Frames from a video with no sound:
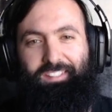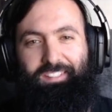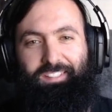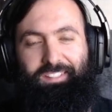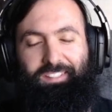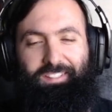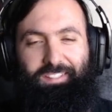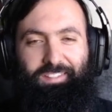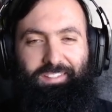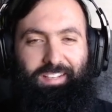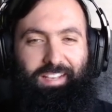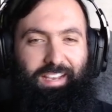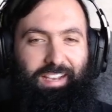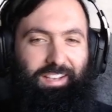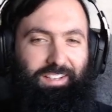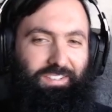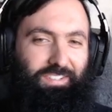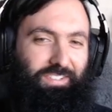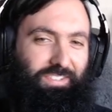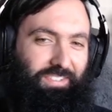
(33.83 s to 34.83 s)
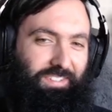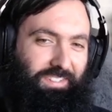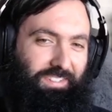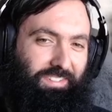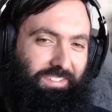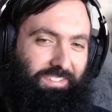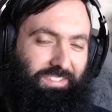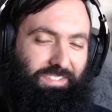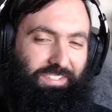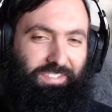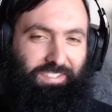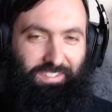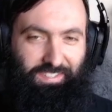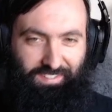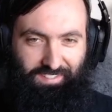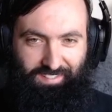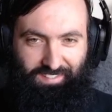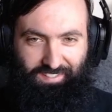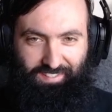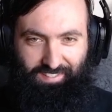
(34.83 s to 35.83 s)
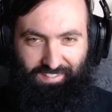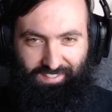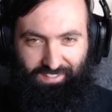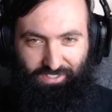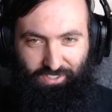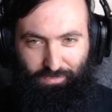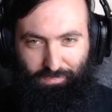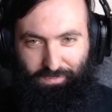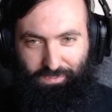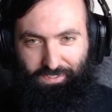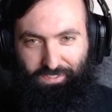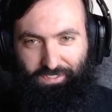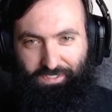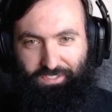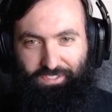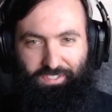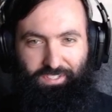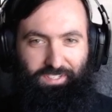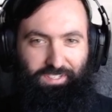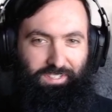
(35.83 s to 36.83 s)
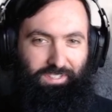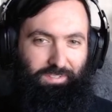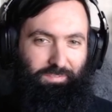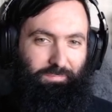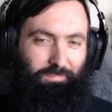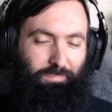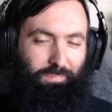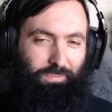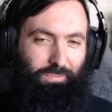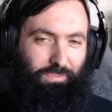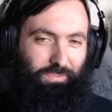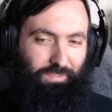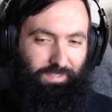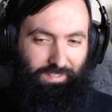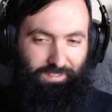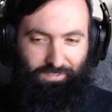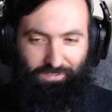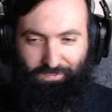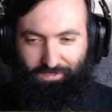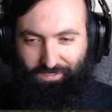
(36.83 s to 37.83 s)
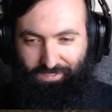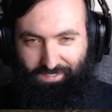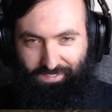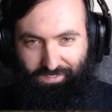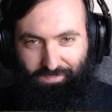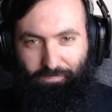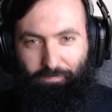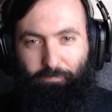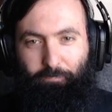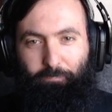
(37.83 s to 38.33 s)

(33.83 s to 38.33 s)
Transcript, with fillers: Uh, Astrins, Hotspurs, and Prayer Aura.